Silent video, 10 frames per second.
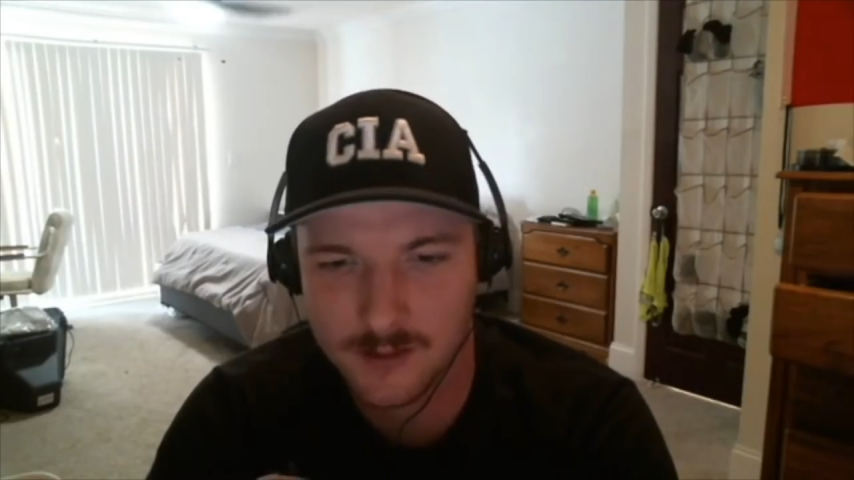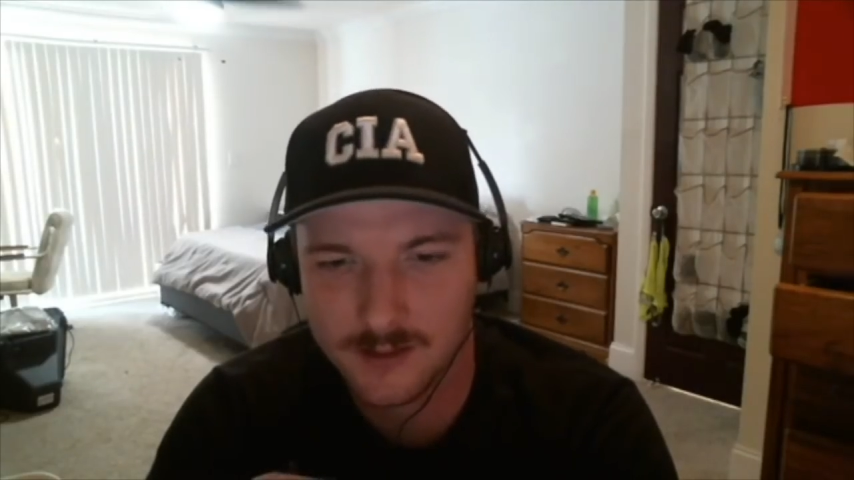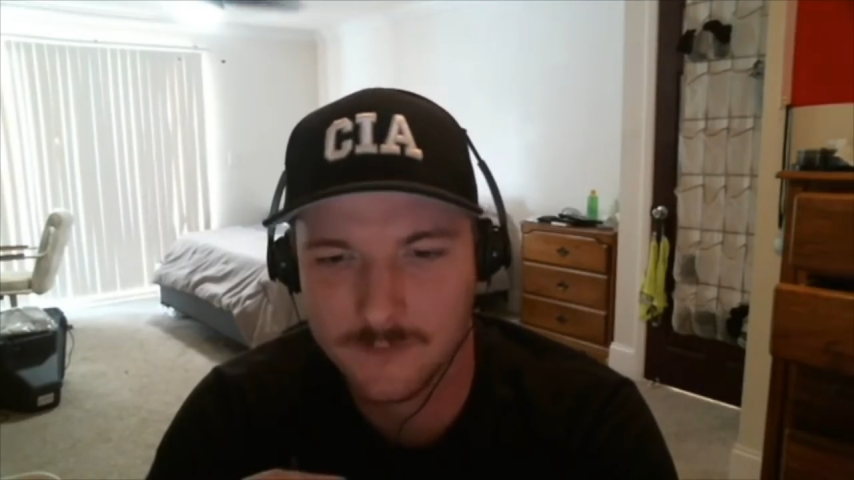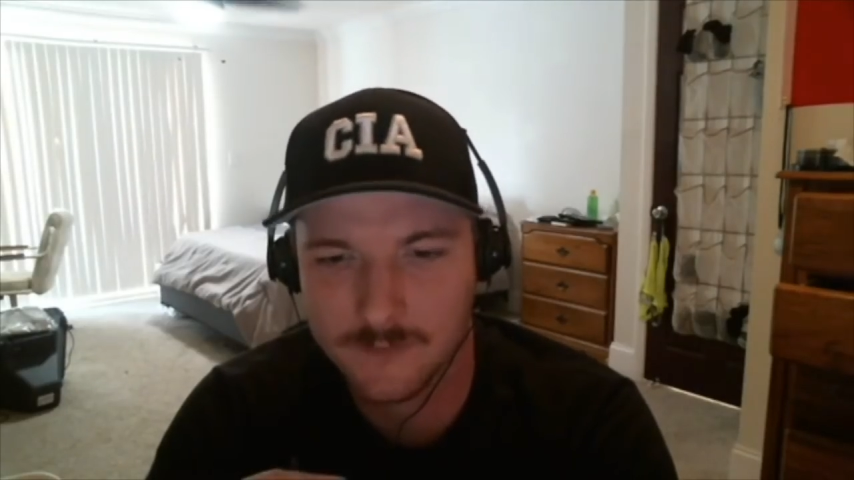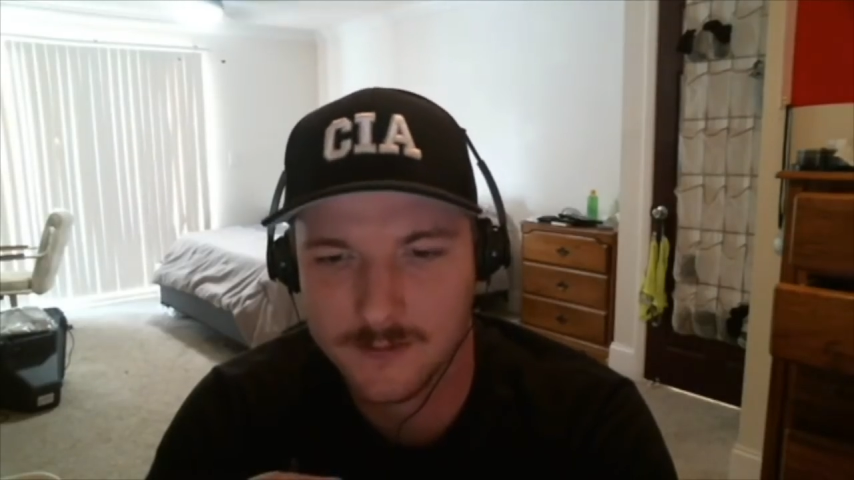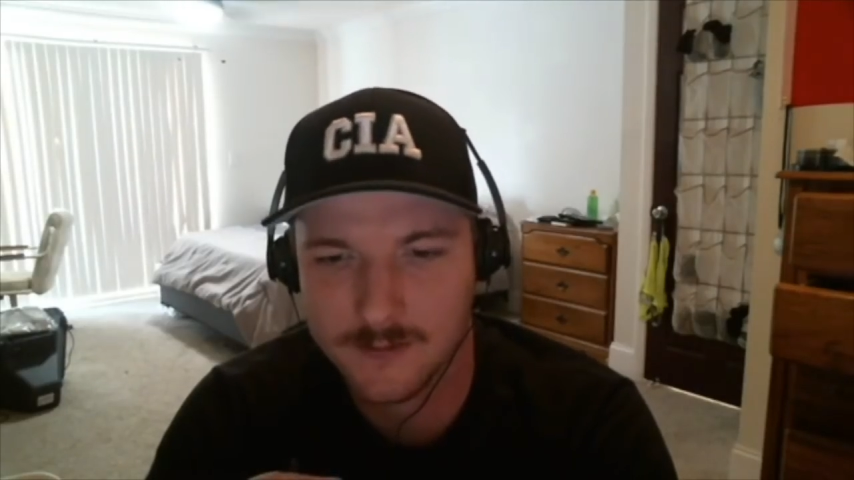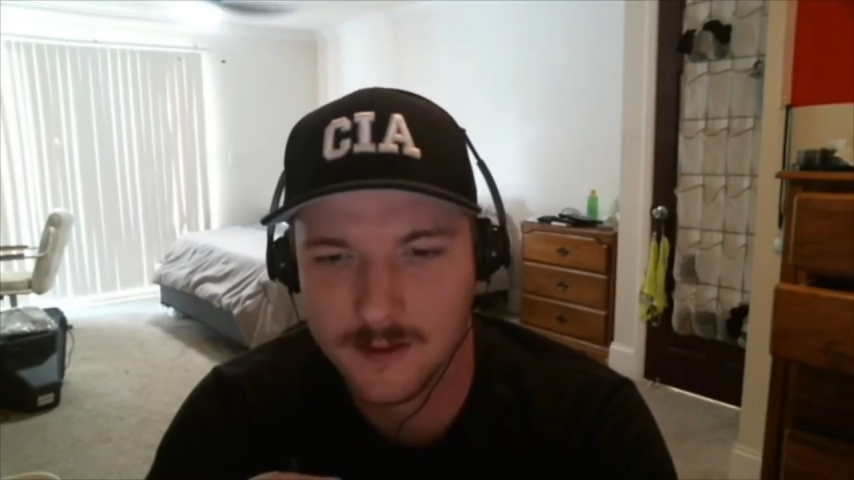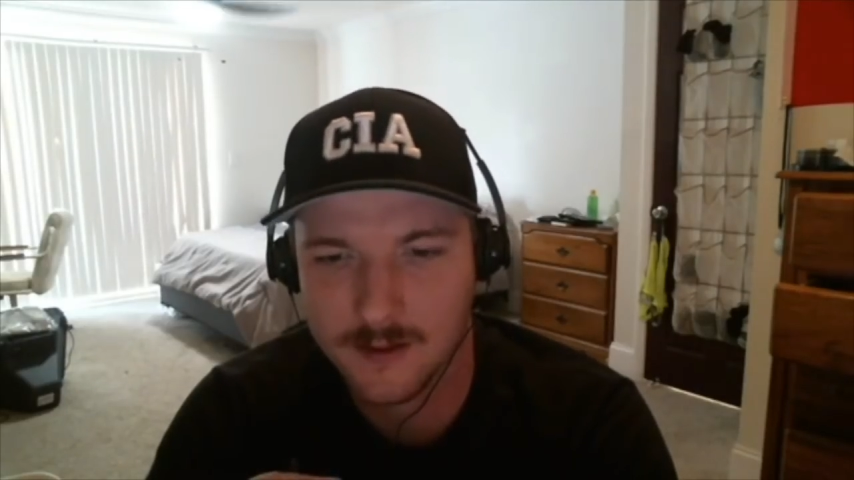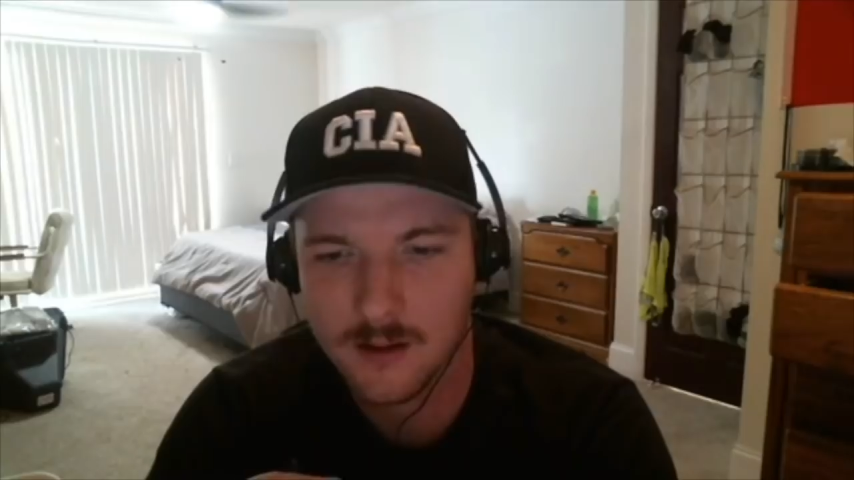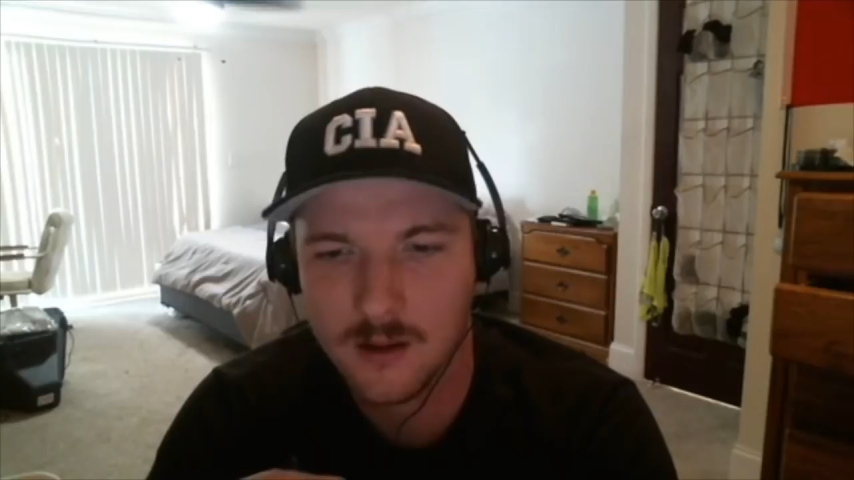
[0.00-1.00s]
Like if they
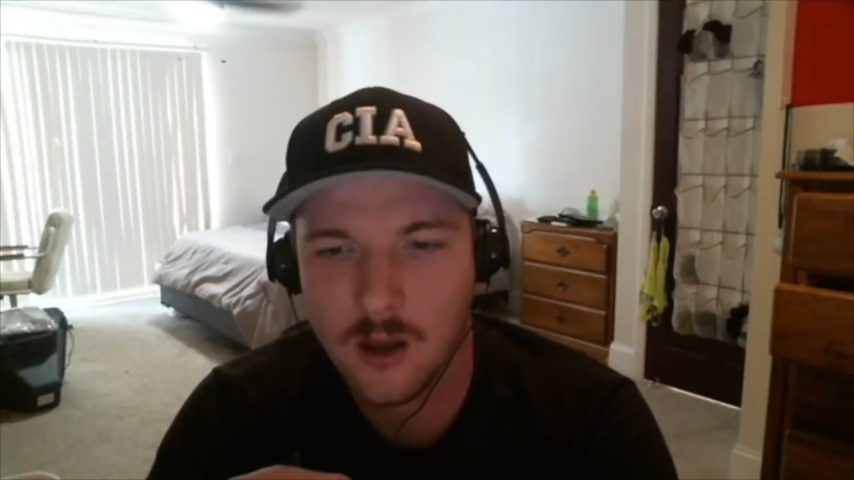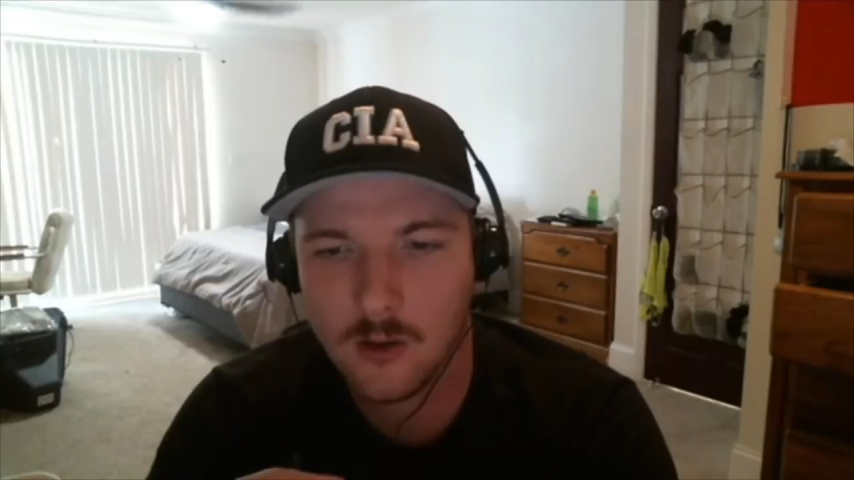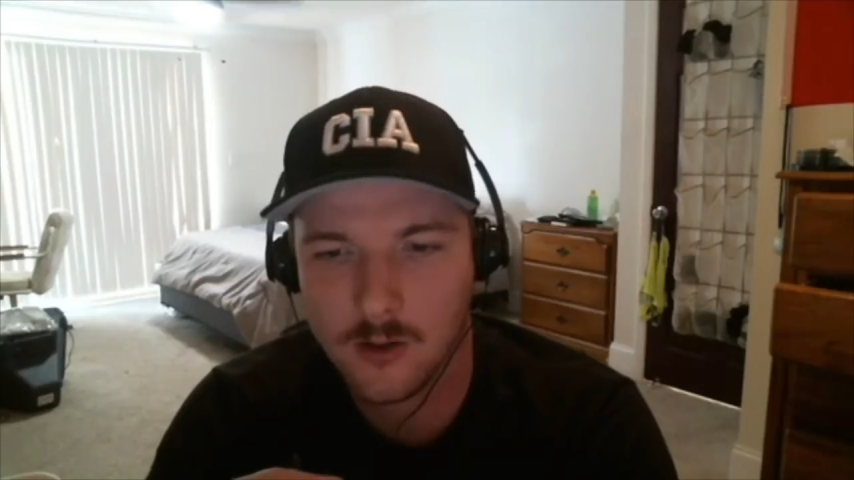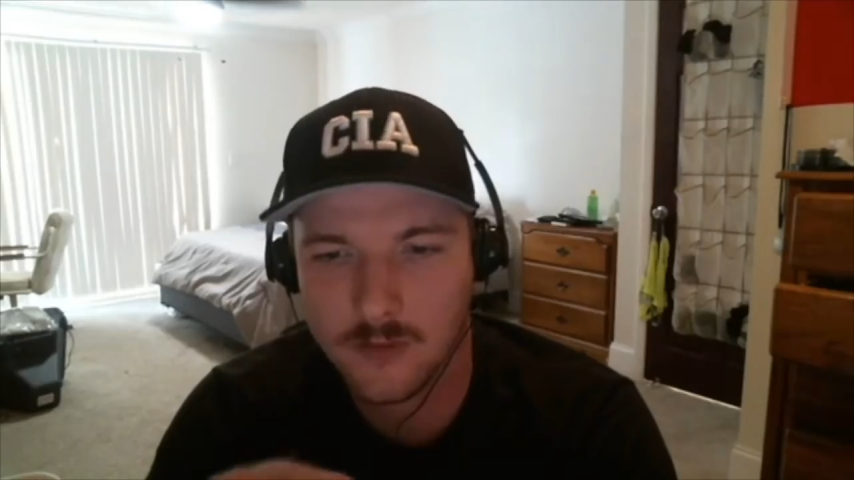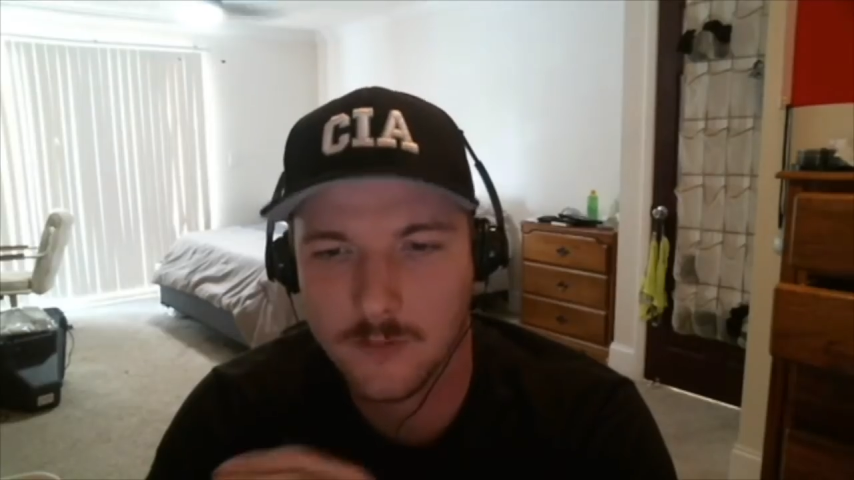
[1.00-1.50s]
say, okay,